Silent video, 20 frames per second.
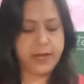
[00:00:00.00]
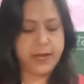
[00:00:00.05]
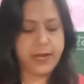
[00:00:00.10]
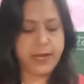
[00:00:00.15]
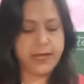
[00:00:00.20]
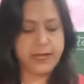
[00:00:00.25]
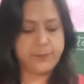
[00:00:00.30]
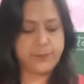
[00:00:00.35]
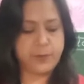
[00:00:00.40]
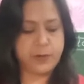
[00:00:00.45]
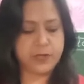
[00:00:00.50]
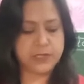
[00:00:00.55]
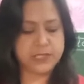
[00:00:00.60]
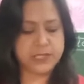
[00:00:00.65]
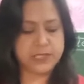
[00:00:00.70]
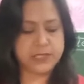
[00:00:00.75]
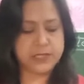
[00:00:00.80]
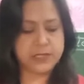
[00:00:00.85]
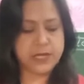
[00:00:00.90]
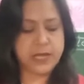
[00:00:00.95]
It
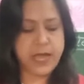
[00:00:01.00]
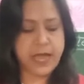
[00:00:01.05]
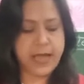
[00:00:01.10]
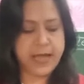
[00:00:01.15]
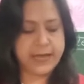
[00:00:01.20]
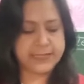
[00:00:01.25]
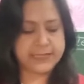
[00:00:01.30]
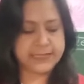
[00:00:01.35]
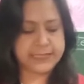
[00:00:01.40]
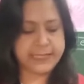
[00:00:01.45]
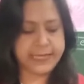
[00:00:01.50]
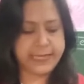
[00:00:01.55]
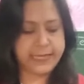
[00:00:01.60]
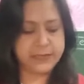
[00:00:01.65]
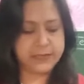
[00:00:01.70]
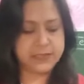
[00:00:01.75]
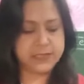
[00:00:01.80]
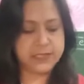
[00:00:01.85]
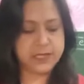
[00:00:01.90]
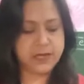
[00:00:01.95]
deposits as
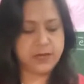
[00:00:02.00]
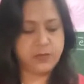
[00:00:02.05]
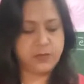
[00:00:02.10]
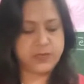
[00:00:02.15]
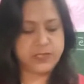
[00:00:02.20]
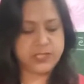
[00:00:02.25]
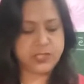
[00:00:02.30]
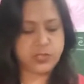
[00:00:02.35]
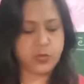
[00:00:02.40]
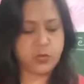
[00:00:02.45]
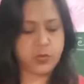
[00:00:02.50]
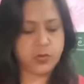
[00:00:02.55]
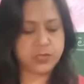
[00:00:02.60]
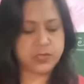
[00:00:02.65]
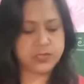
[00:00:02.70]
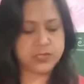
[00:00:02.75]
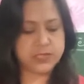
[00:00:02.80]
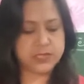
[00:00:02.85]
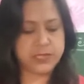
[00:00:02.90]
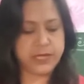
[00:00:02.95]
scales which
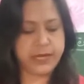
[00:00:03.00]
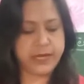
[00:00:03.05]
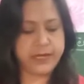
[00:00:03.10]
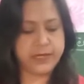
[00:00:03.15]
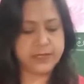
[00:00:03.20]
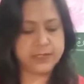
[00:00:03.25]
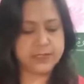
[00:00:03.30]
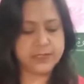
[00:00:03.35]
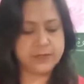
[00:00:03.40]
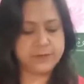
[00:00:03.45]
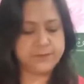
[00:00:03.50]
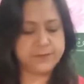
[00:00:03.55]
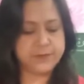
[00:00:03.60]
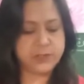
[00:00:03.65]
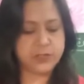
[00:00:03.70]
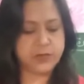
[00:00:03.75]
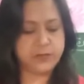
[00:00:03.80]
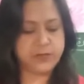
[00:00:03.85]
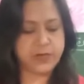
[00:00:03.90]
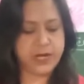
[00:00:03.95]
coats the inner
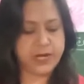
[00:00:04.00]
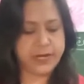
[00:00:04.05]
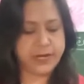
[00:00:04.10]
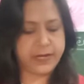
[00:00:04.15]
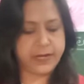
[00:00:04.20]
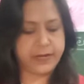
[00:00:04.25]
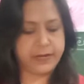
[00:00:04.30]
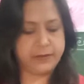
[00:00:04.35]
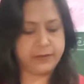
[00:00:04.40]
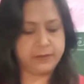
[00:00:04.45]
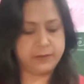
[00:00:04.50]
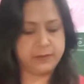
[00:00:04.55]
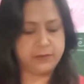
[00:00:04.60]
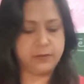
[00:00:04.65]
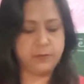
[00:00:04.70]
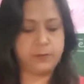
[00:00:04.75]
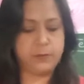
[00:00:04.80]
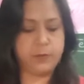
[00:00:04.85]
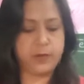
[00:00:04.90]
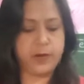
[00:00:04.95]
surface of container.
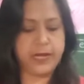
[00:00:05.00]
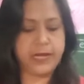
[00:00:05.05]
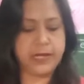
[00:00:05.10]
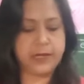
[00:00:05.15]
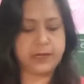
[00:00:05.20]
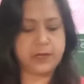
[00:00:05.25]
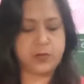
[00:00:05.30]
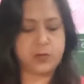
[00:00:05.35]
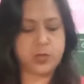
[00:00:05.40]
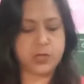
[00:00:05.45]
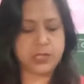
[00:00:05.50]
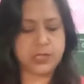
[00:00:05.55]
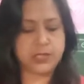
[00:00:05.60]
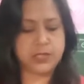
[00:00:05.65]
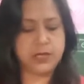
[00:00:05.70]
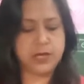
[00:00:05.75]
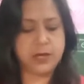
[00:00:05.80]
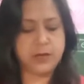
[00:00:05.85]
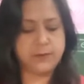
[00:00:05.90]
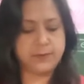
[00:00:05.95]
Boiler coated
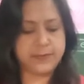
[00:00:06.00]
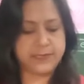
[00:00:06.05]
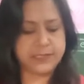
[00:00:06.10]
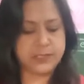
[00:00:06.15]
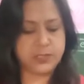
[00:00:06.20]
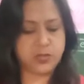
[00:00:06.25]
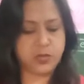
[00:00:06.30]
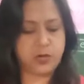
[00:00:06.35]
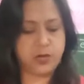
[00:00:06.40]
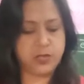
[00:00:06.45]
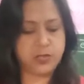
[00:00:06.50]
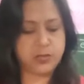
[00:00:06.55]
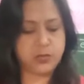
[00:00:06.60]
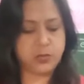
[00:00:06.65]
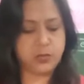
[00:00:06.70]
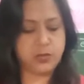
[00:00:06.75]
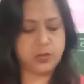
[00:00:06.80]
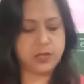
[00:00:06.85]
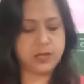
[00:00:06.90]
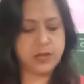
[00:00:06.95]
with salt
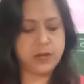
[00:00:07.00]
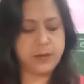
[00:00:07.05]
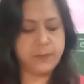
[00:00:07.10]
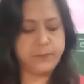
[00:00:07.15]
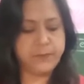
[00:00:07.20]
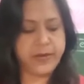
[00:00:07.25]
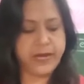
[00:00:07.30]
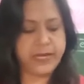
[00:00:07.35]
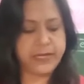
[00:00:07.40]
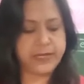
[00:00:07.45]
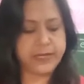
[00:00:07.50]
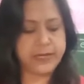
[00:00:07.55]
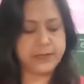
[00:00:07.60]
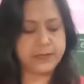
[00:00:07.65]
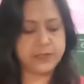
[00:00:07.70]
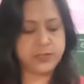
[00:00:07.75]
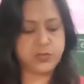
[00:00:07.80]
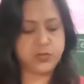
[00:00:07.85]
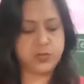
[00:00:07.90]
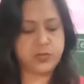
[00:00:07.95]
coat may
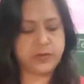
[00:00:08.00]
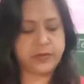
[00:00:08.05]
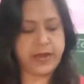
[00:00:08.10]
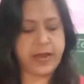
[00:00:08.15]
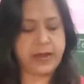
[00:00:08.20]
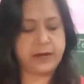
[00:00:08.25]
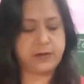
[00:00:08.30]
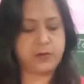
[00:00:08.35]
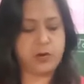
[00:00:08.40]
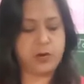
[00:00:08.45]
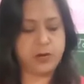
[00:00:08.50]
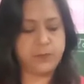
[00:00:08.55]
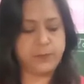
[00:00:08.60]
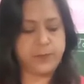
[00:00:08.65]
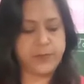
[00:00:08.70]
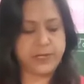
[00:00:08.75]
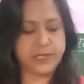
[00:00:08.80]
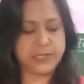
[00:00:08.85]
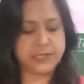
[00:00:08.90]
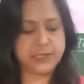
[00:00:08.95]
tends to crack or
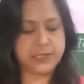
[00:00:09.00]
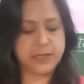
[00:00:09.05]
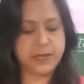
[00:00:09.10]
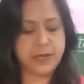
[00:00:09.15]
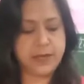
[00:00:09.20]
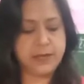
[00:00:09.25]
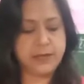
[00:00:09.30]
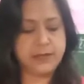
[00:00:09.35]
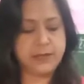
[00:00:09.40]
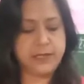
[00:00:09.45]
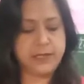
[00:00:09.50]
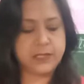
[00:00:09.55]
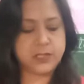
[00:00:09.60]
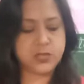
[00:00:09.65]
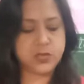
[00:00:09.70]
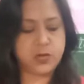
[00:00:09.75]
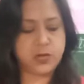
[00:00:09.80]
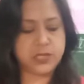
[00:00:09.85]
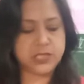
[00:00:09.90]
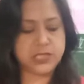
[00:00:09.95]
burst. These
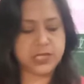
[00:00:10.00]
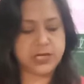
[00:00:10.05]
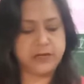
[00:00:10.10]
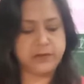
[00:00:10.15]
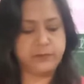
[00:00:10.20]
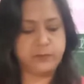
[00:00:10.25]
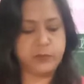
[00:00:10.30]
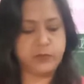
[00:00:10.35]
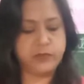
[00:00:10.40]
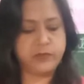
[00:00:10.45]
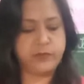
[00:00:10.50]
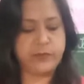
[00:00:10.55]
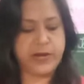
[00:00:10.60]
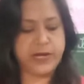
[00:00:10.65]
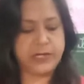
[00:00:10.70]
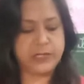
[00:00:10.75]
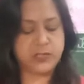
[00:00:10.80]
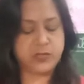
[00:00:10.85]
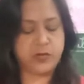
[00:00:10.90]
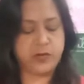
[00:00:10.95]
salts are removed by
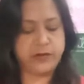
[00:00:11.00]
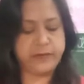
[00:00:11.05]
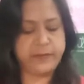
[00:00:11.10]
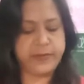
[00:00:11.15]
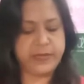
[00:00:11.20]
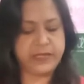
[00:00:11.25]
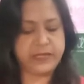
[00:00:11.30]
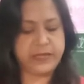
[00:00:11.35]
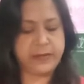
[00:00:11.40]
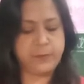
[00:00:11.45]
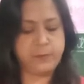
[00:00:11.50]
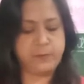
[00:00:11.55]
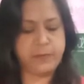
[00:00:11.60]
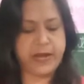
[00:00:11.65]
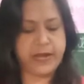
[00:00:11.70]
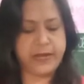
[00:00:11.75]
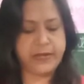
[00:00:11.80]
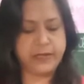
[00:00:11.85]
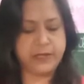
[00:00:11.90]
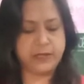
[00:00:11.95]
dissolving them
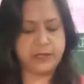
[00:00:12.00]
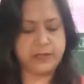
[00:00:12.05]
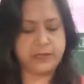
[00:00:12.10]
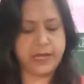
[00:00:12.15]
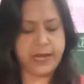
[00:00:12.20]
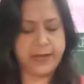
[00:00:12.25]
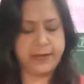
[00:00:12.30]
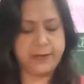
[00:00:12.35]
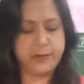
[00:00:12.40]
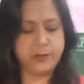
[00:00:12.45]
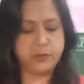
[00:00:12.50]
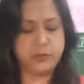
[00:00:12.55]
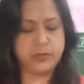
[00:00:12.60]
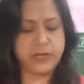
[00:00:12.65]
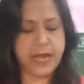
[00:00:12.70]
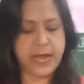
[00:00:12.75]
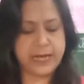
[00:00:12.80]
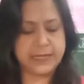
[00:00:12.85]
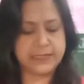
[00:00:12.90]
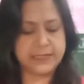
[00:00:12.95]
by dilute
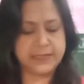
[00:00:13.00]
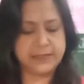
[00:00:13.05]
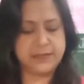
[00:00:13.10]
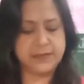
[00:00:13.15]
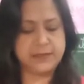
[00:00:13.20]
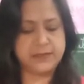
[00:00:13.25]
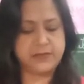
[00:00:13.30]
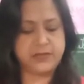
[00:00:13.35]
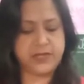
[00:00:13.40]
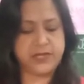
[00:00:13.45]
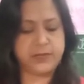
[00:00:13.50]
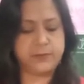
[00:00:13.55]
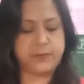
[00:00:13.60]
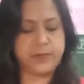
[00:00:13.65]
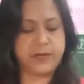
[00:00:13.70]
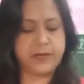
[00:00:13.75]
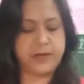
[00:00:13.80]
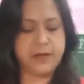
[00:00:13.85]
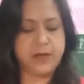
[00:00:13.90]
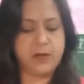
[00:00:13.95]
acid
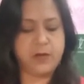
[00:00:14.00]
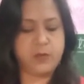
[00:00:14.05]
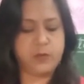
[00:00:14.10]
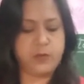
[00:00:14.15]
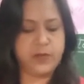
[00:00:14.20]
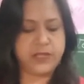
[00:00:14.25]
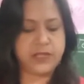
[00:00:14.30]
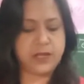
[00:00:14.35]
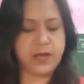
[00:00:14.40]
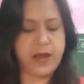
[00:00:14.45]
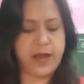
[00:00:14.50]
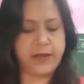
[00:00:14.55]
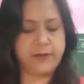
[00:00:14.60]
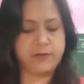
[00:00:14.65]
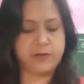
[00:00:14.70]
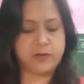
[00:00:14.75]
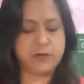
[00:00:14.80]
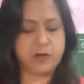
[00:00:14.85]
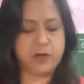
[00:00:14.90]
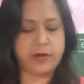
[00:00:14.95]
treatment with
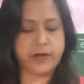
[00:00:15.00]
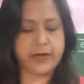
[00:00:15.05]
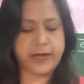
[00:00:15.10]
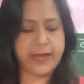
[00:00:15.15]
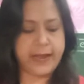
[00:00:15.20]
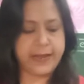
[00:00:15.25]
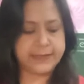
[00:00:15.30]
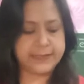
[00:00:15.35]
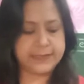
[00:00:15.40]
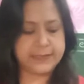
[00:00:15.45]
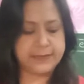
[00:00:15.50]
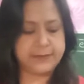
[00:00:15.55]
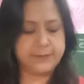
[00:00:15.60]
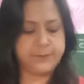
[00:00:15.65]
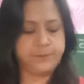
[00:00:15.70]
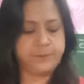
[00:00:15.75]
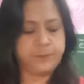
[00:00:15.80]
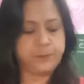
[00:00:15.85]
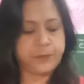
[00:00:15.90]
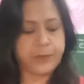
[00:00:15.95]
hydrochloric acid
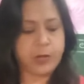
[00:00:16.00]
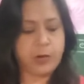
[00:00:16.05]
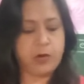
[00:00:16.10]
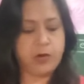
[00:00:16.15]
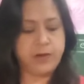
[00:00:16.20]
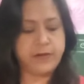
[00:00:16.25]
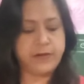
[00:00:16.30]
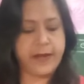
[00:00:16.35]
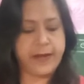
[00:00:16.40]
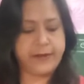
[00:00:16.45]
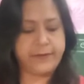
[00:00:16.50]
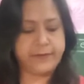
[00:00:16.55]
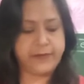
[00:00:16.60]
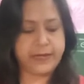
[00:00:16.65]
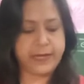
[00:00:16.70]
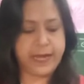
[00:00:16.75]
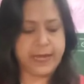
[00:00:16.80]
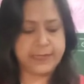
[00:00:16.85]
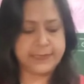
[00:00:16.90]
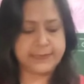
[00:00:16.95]
or
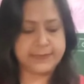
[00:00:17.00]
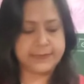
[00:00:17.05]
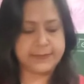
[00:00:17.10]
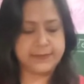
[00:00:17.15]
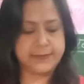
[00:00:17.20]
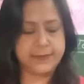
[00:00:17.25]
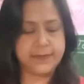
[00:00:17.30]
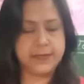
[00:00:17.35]
nitric acid.